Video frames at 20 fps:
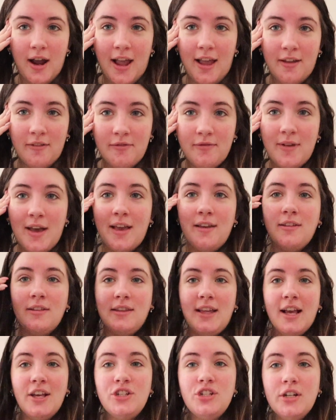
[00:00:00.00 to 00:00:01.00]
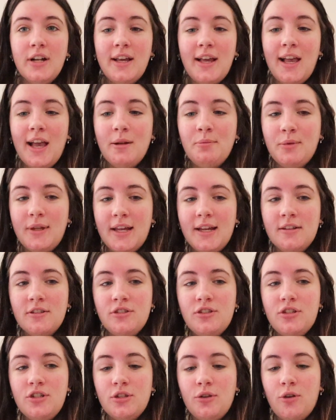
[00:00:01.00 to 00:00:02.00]
I I yesterday I had
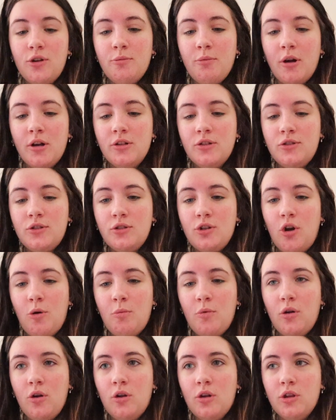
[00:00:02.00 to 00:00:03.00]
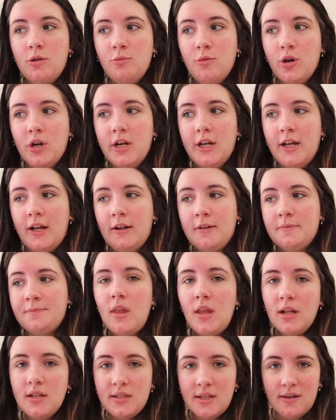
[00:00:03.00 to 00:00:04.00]
plans to go to Barnes and Noble in the morning.
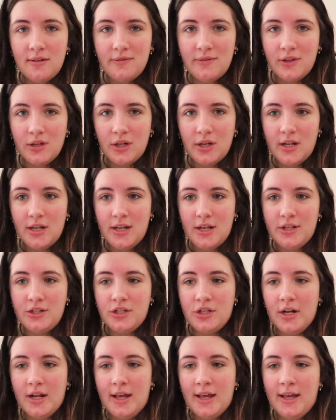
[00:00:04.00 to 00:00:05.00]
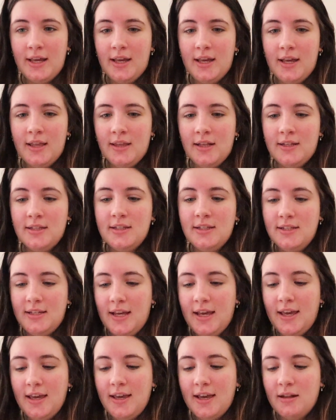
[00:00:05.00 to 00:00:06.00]
Didn't feel good yesterday, and then
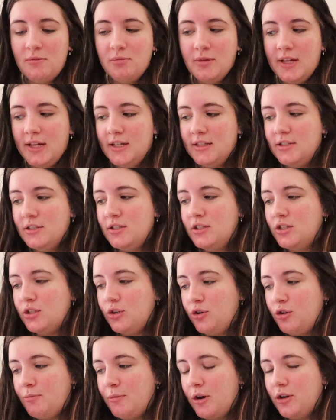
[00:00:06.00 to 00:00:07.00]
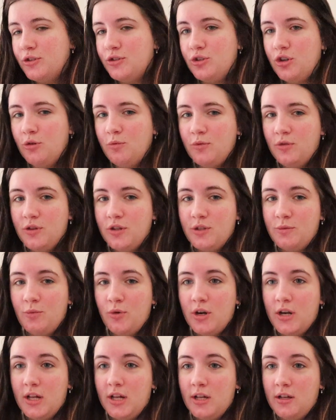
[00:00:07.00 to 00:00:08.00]
today I had plans to go to Barnes and Noble this
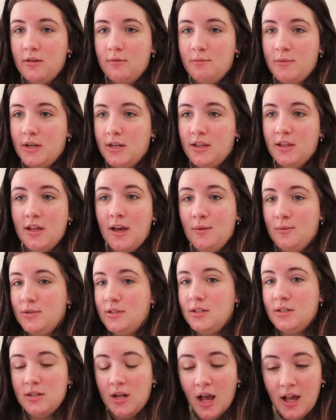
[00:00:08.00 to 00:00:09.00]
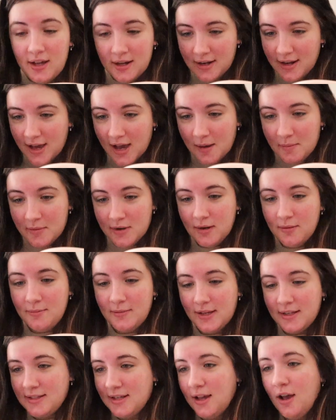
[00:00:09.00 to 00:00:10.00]
morning, but that was not going to happen
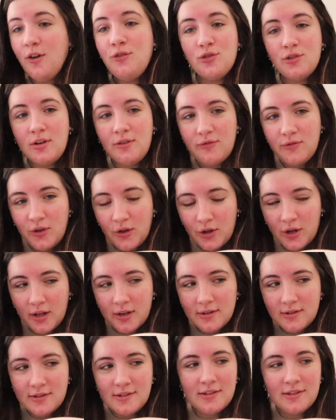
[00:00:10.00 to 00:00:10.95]
because I also didn't feel good.